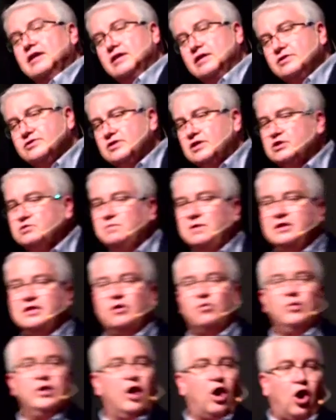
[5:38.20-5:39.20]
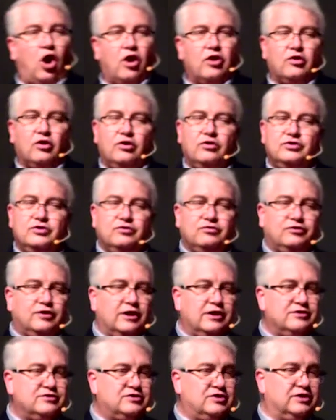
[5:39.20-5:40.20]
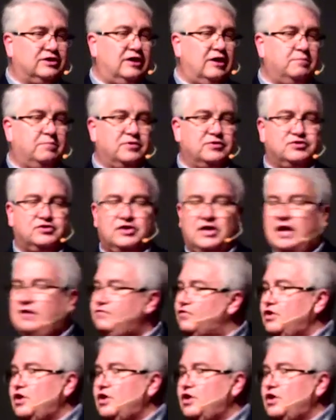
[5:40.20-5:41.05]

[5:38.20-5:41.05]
Does this mean that we aren't going to do things to keep us safe?